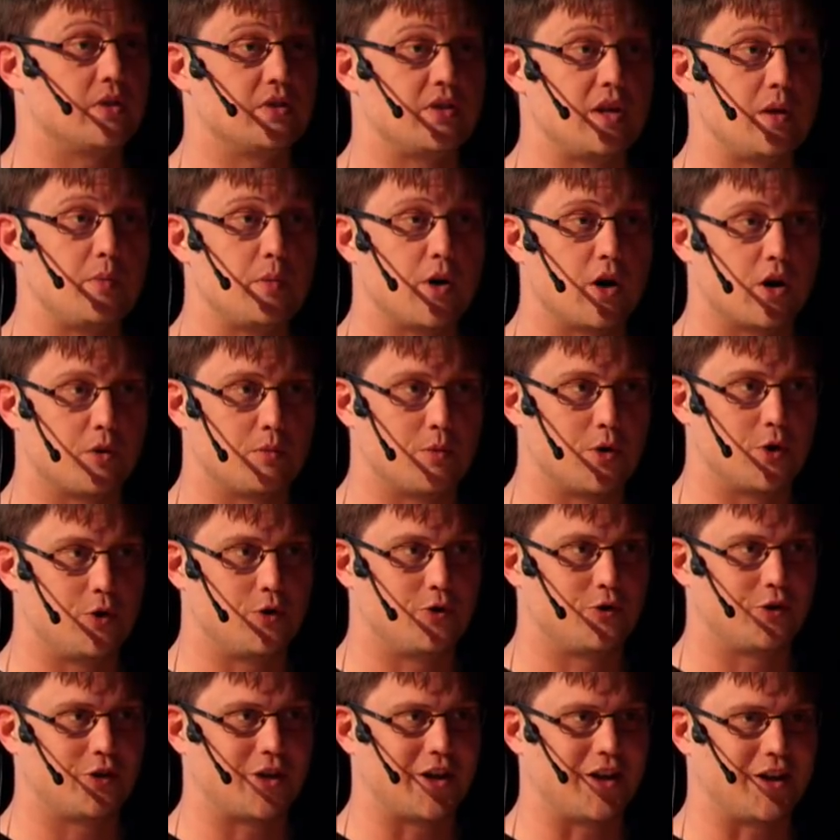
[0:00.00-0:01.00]
the debug
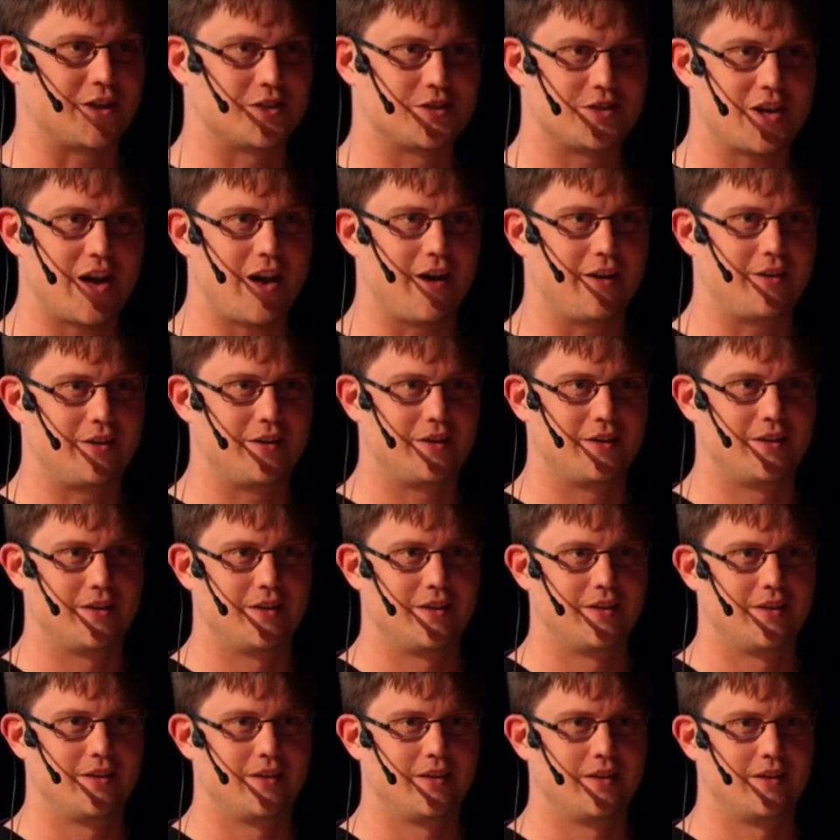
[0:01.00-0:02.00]
mode flag set,
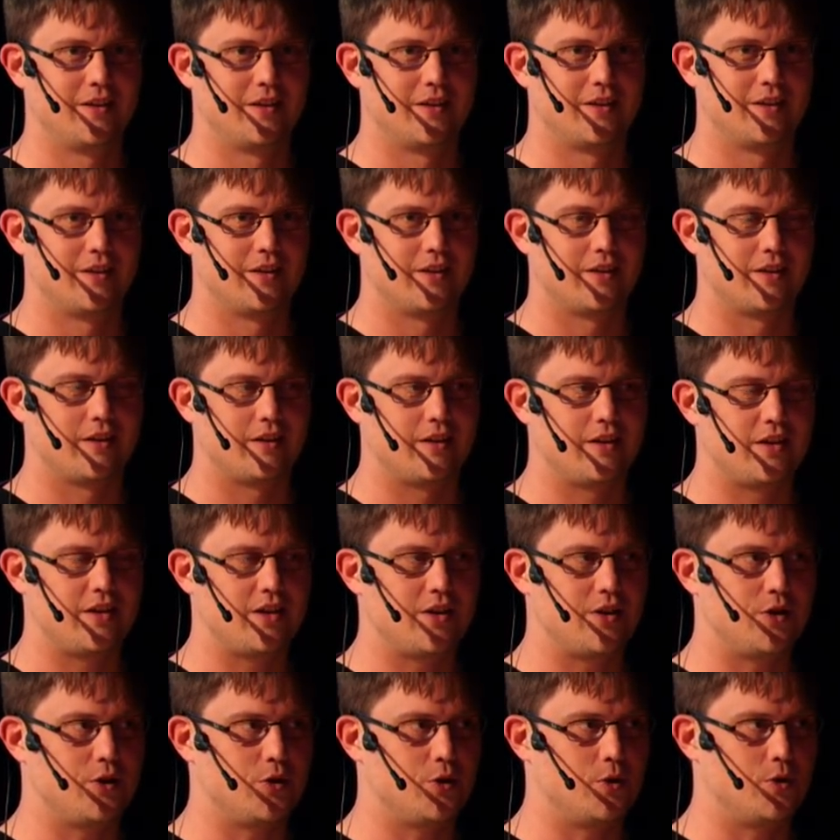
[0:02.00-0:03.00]

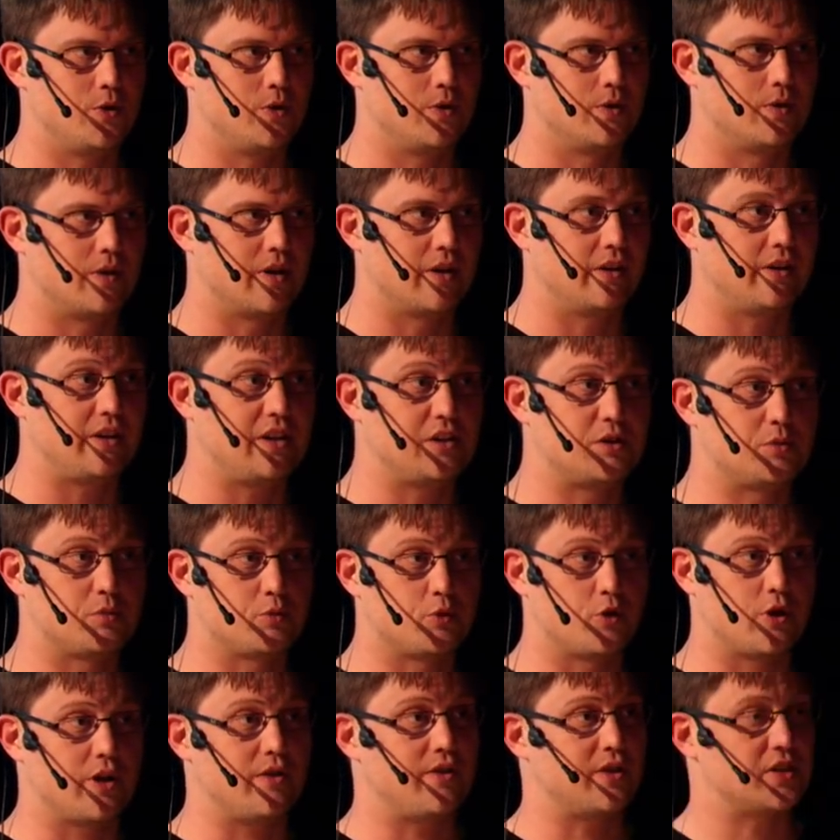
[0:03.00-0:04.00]
you, at least
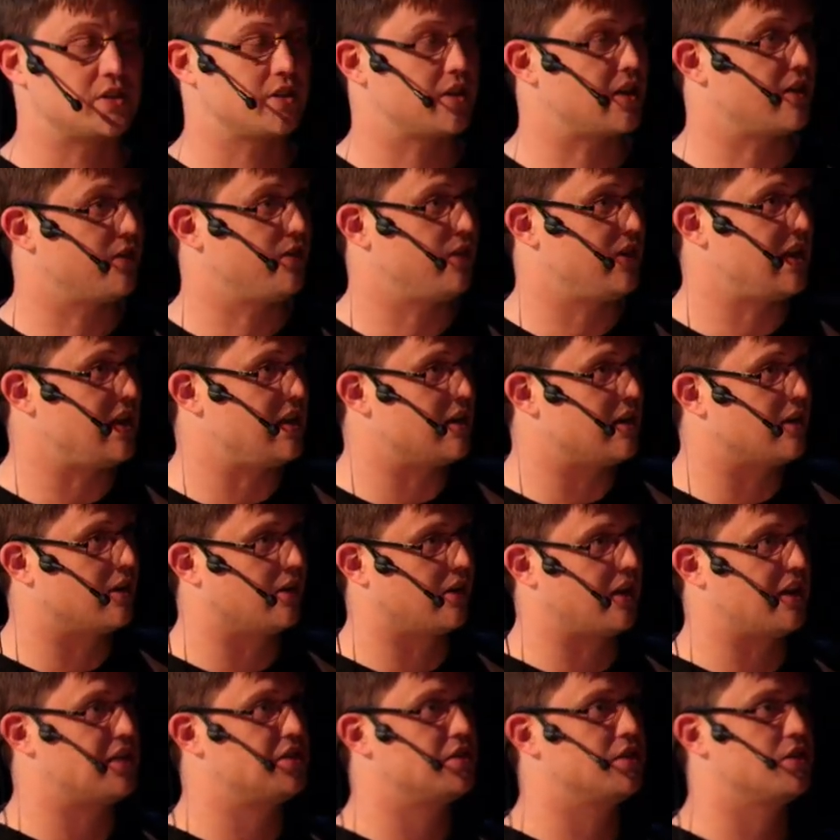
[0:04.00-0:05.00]
previously, have needed a
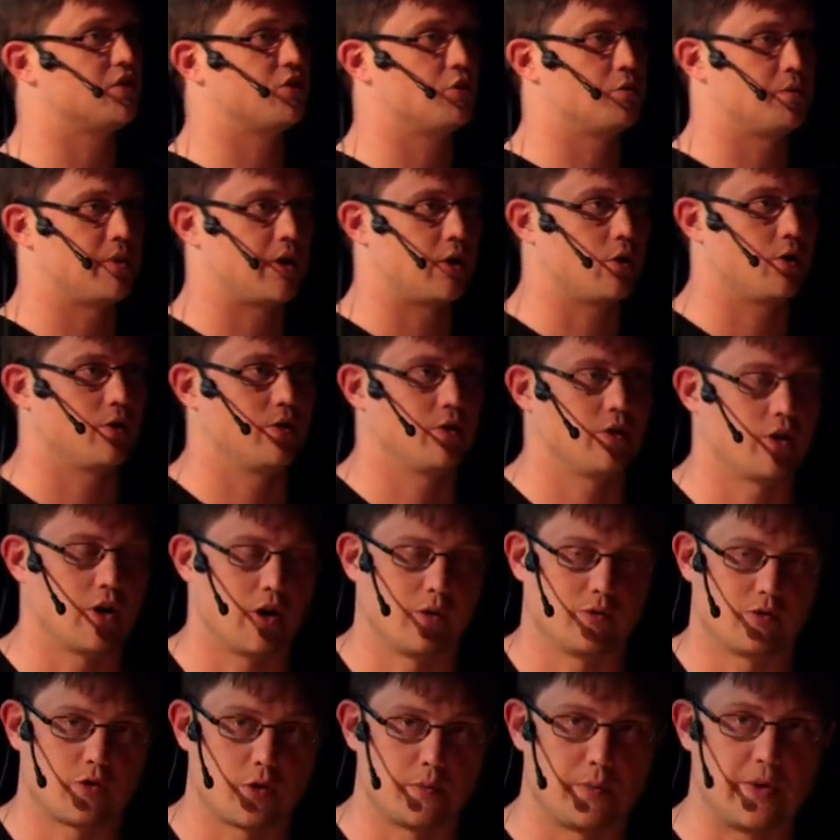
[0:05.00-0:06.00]
license from, or
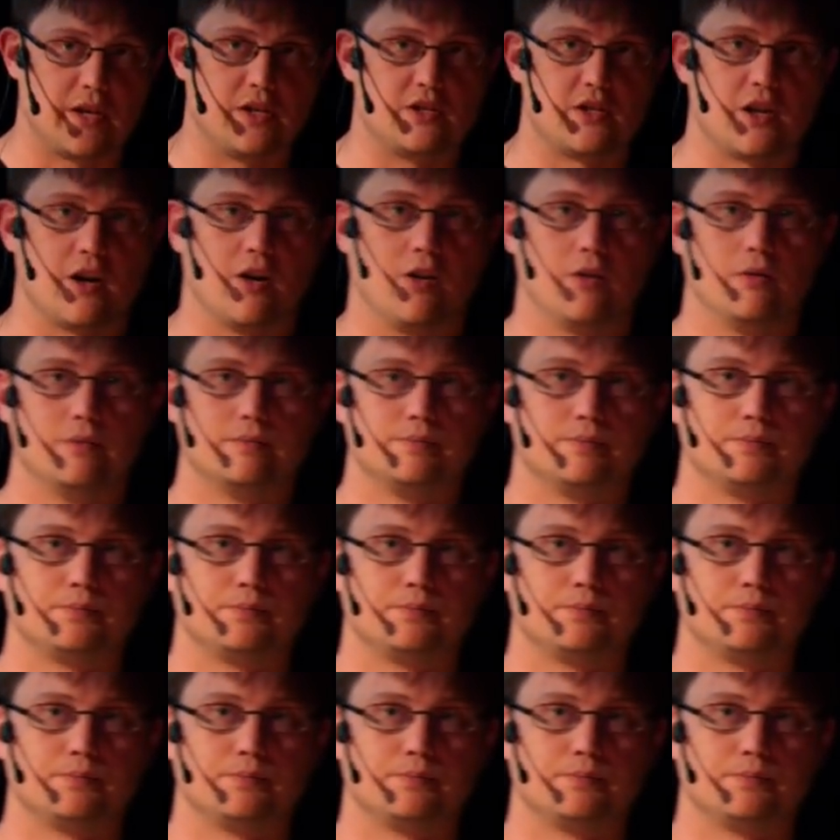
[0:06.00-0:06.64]
uh, from Intel.